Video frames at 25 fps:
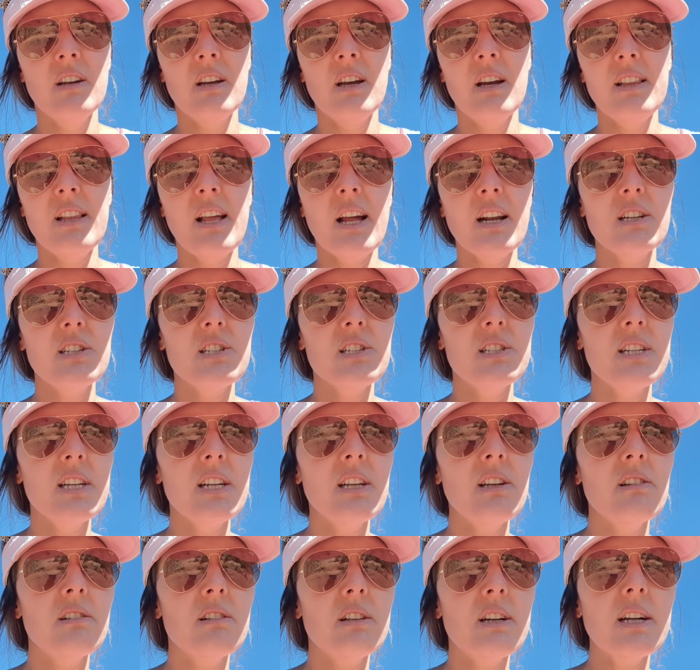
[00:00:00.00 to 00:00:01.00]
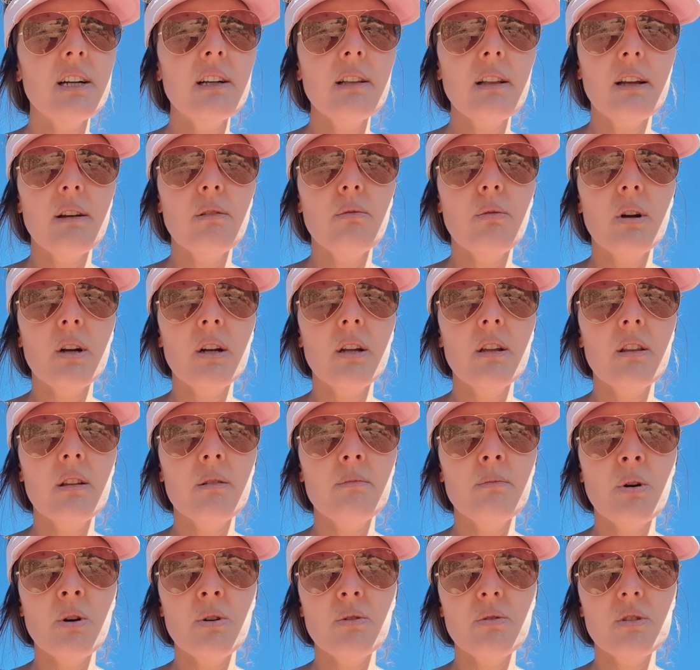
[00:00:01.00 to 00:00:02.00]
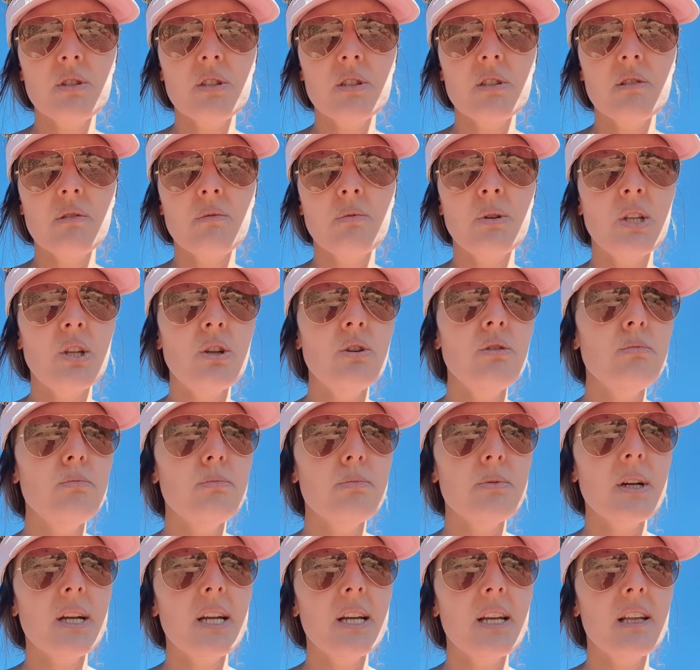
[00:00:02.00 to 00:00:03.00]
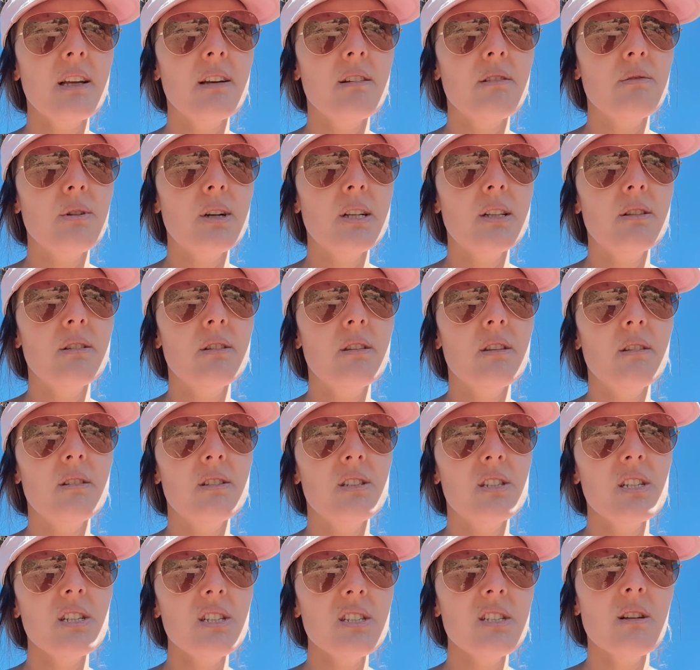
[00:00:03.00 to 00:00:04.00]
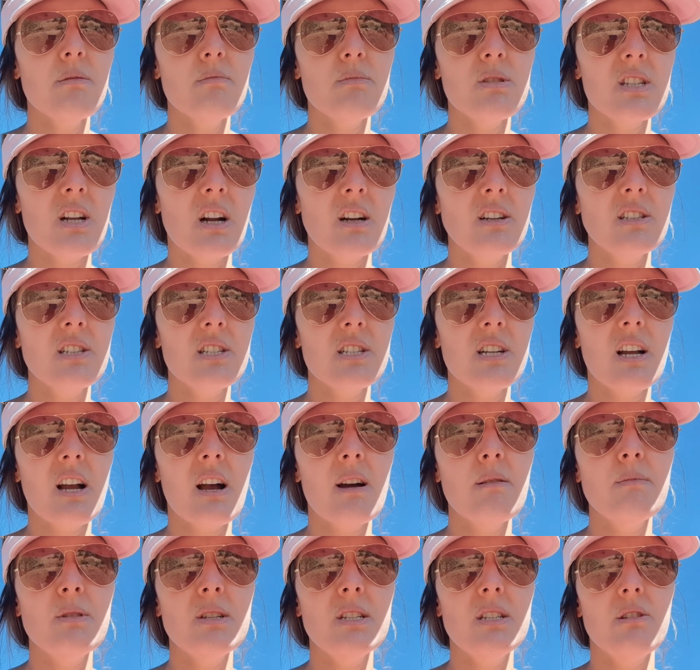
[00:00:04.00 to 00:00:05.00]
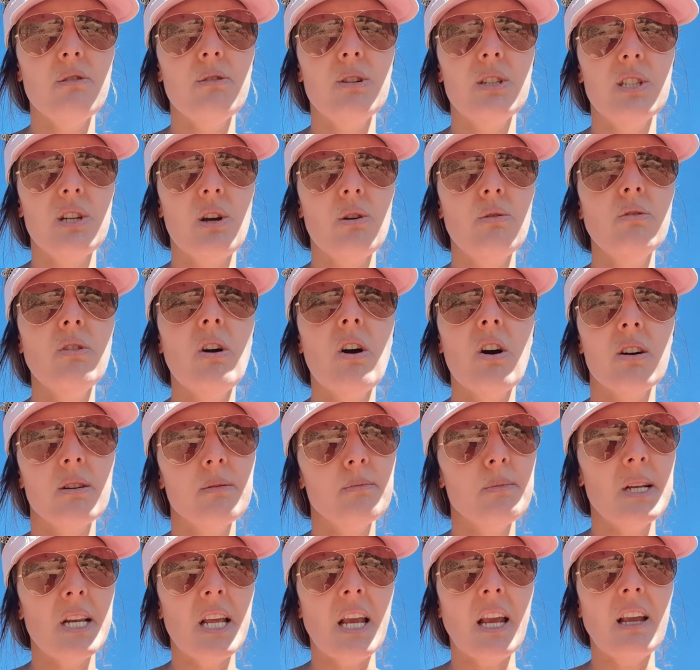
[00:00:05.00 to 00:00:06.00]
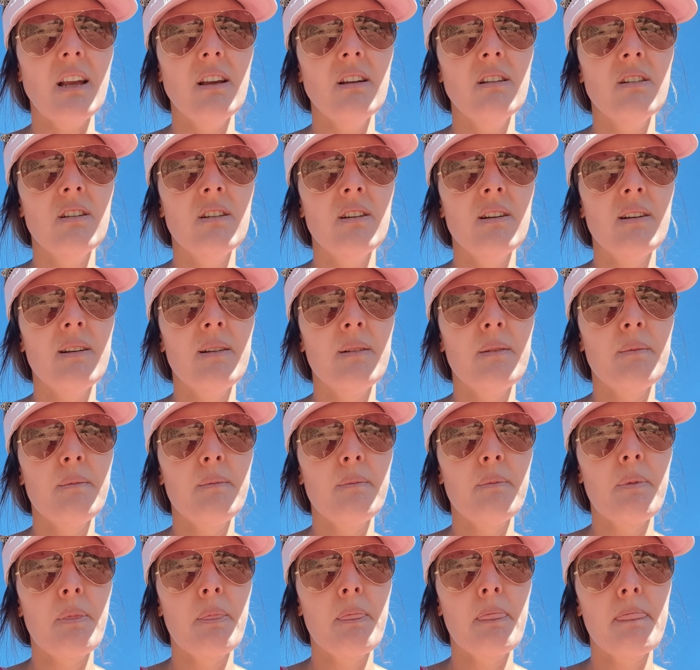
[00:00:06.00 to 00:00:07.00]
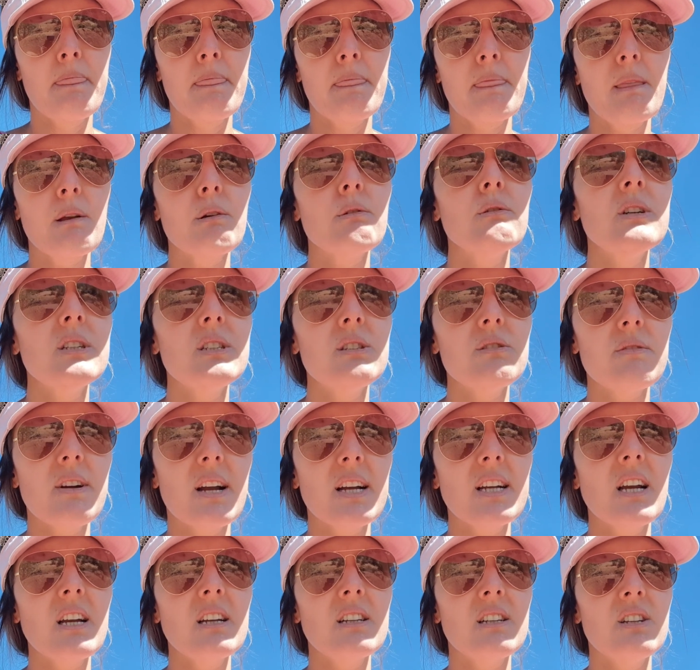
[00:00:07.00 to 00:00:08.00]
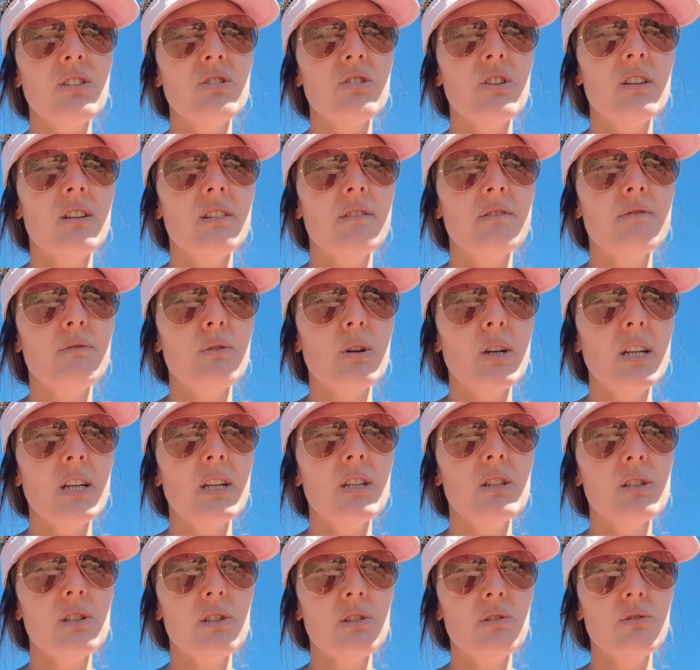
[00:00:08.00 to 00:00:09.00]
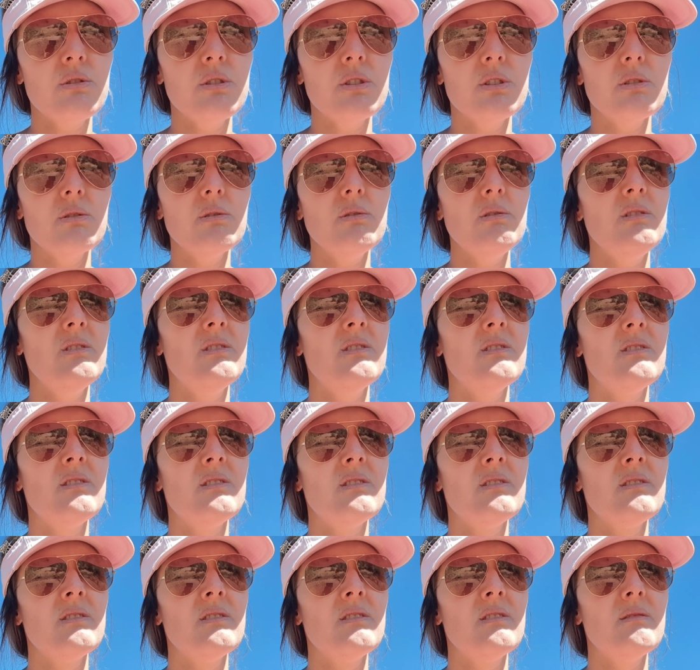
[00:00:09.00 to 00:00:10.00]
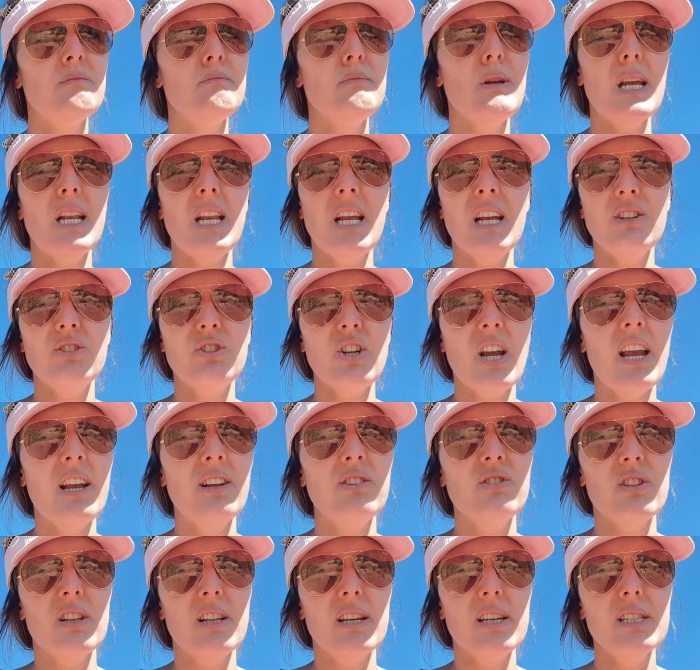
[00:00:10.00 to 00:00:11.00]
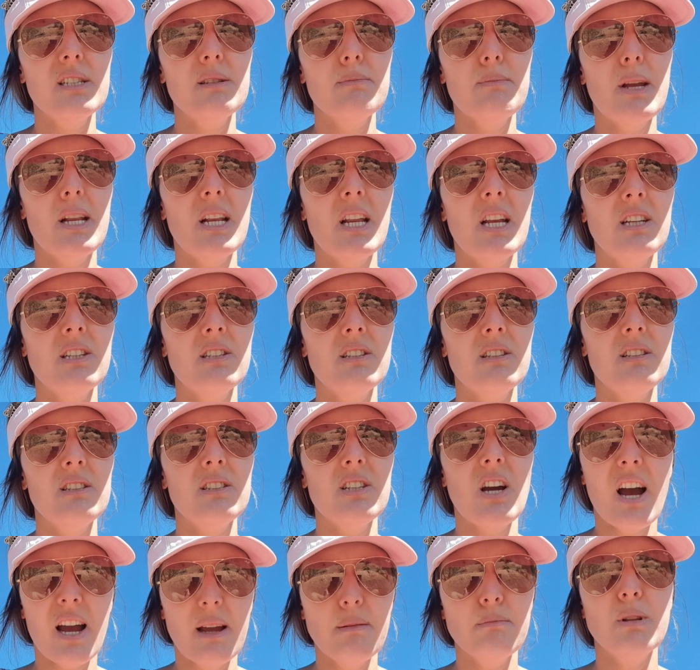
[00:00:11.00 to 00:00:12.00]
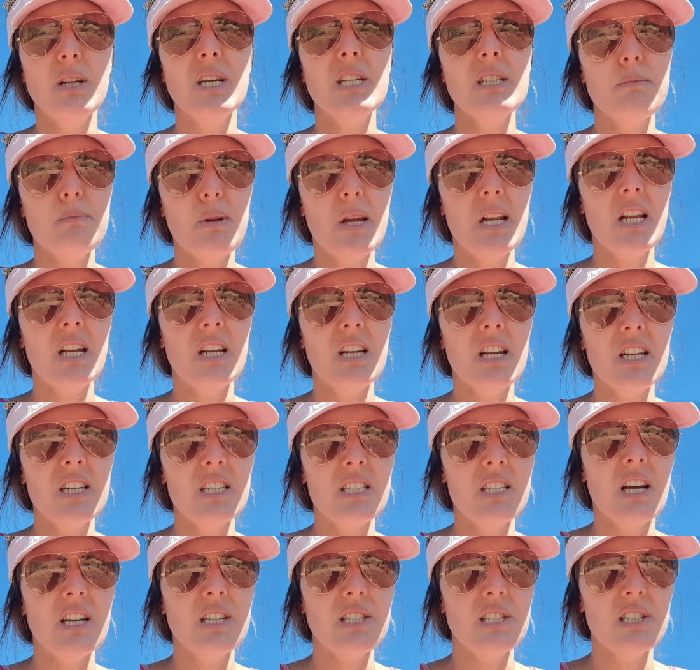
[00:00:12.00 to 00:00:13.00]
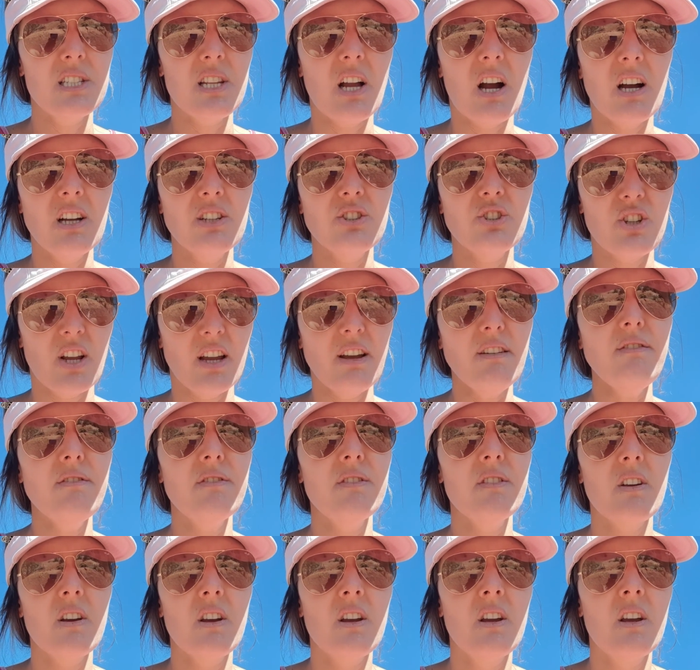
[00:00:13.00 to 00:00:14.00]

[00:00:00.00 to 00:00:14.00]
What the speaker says: And that is singularly one of the most, when the system starts to come into its own harmony through its recognition of what is true, meaning changeless, meaning timeless, meaning it does not shift.